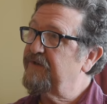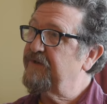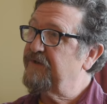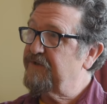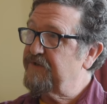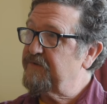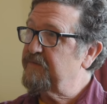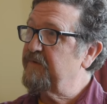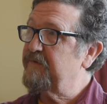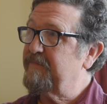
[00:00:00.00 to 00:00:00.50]

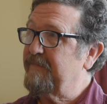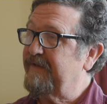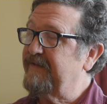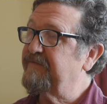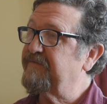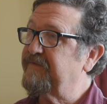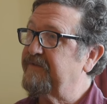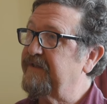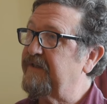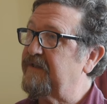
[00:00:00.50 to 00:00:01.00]
years with
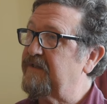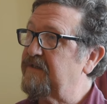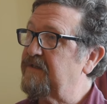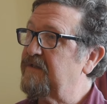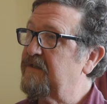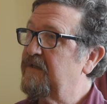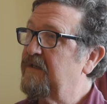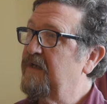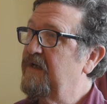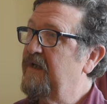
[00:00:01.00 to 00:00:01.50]

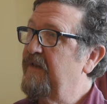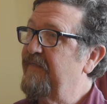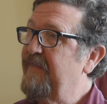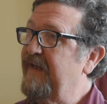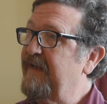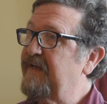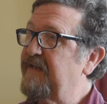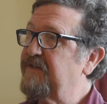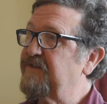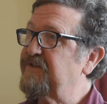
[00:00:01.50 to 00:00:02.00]
mindfulness,
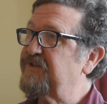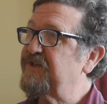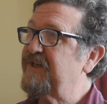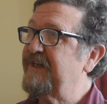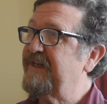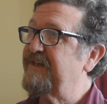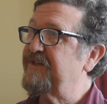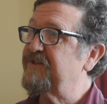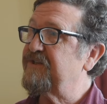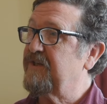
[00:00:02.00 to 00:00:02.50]
that has
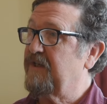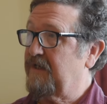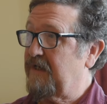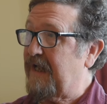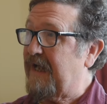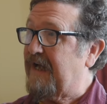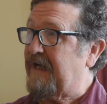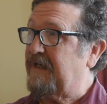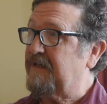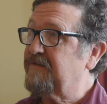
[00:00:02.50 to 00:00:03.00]
changed a
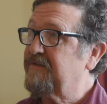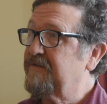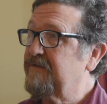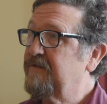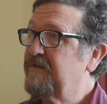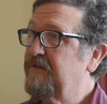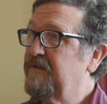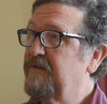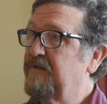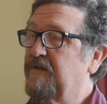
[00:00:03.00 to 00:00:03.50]
lot,
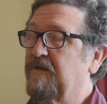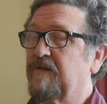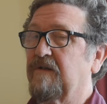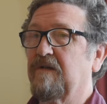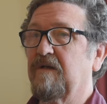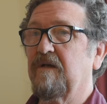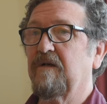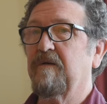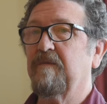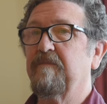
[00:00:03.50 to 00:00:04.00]

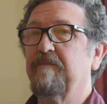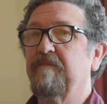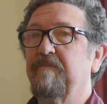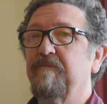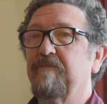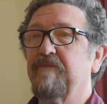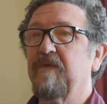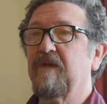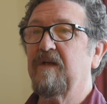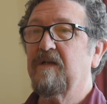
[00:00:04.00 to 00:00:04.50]

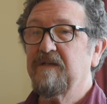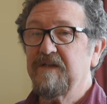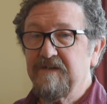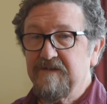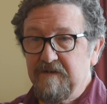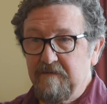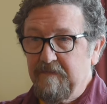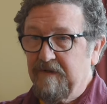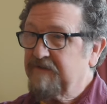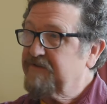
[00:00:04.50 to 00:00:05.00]
at
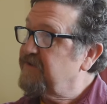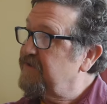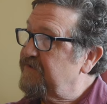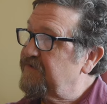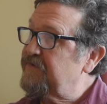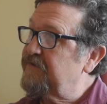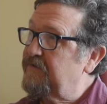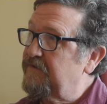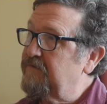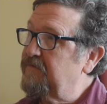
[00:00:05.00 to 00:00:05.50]
least amongst a
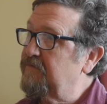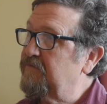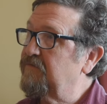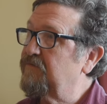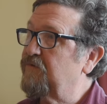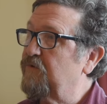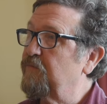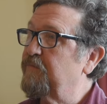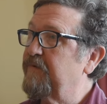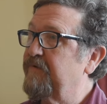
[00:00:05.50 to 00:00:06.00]
certain
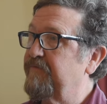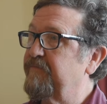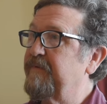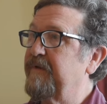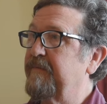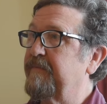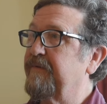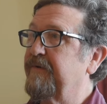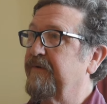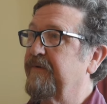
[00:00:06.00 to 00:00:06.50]
group of
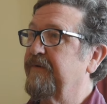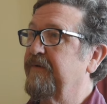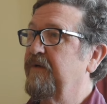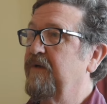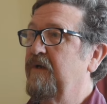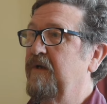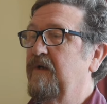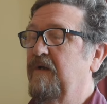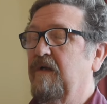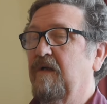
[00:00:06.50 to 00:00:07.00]
people.
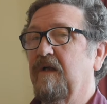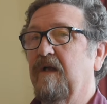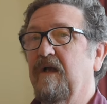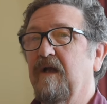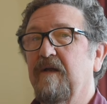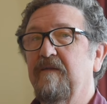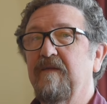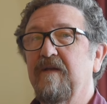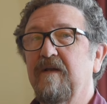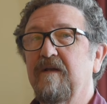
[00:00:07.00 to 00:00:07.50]

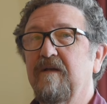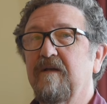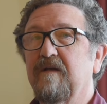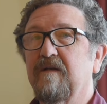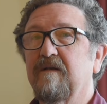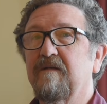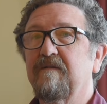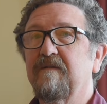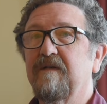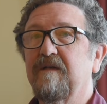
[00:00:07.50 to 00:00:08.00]
And then
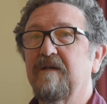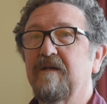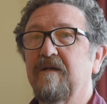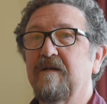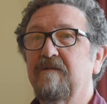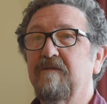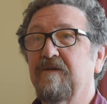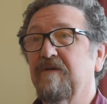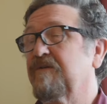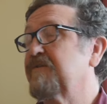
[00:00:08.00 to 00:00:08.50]

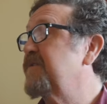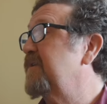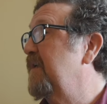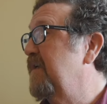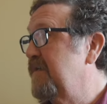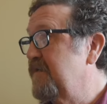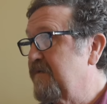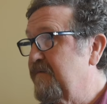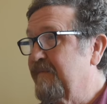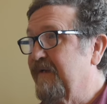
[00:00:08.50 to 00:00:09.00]
the
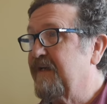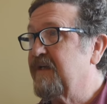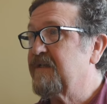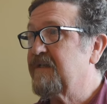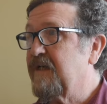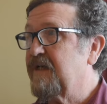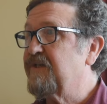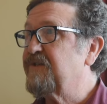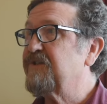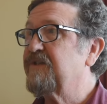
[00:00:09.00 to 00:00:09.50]
neuroscience of
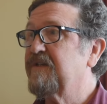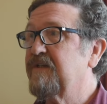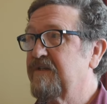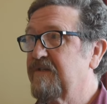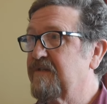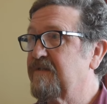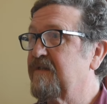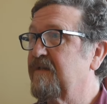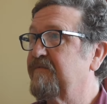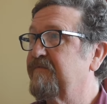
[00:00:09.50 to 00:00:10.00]
meditation and
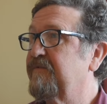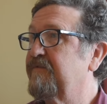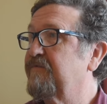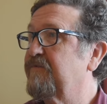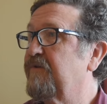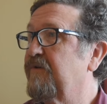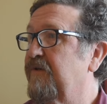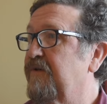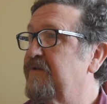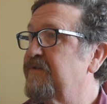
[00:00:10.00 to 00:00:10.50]
stuff, of
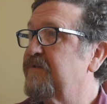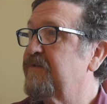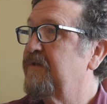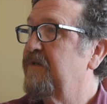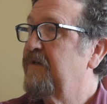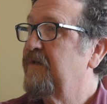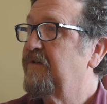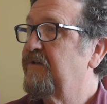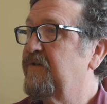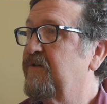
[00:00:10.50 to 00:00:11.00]
course,
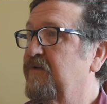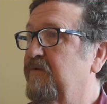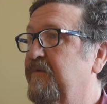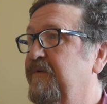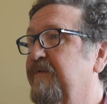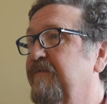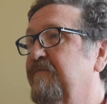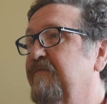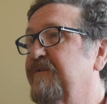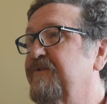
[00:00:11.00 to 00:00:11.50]

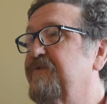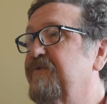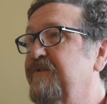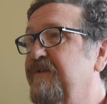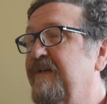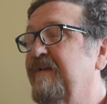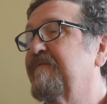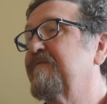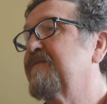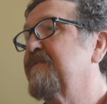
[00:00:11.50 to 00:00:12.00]
with Richard
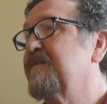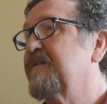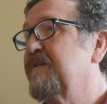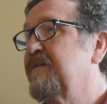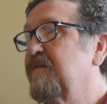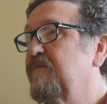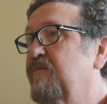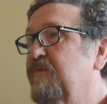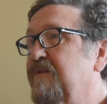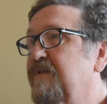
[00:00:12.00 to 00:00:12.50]
Davis and
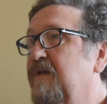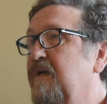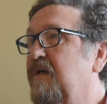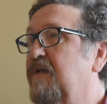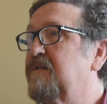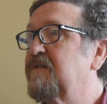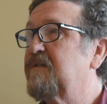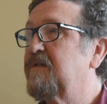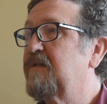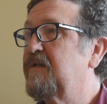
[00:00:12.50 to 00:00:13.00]
the
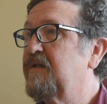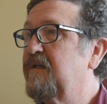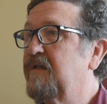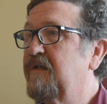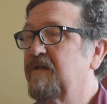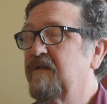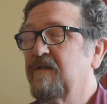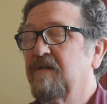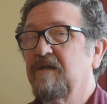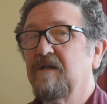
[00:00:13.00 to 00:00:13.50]
Wisconsin.